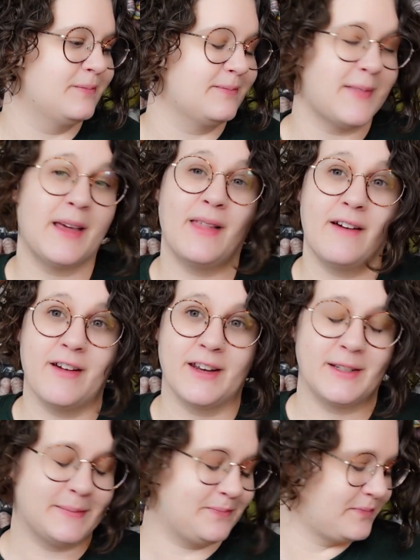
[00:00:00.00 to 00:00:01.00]
I love
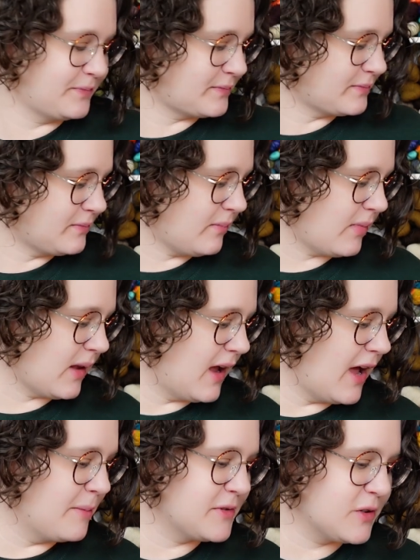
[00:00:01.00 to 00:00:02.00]
it.
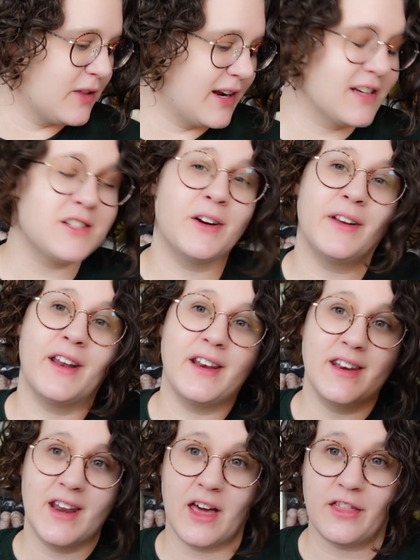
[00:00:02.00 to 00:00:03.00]
So then I started
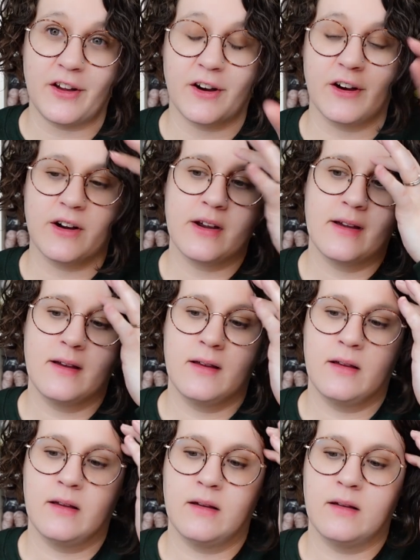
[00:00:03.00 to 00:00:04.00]
another
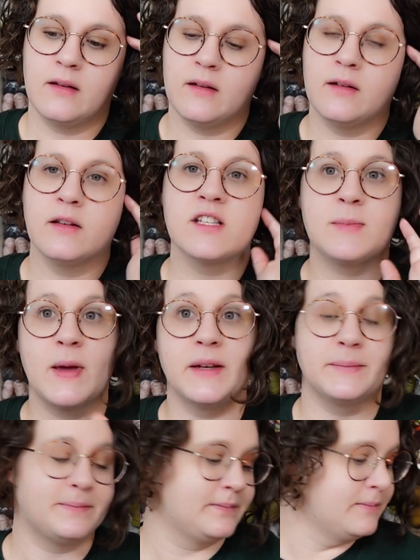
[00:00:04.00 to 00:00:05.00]

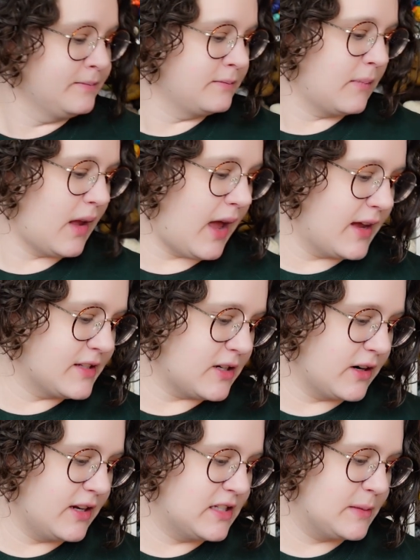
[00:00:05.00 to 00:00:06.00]
spin. I
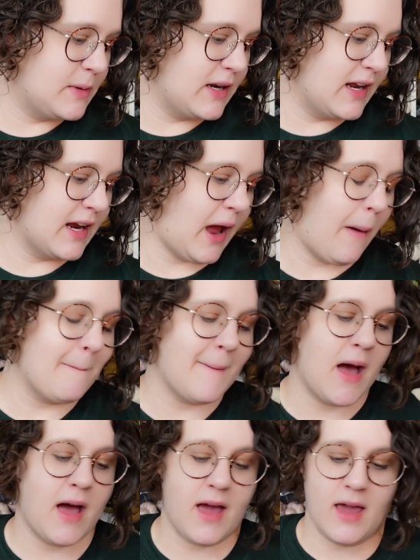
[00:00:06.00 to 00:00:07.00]
started spinning
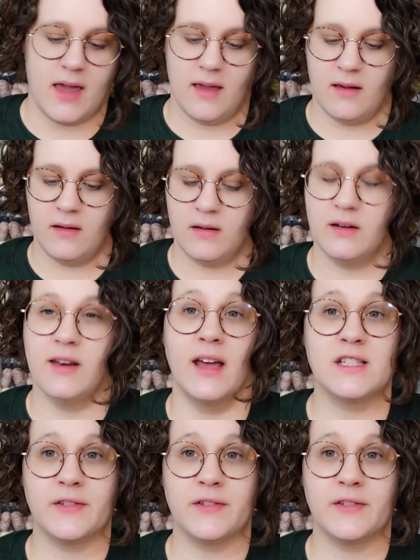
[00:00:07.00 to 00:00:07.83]
my Nest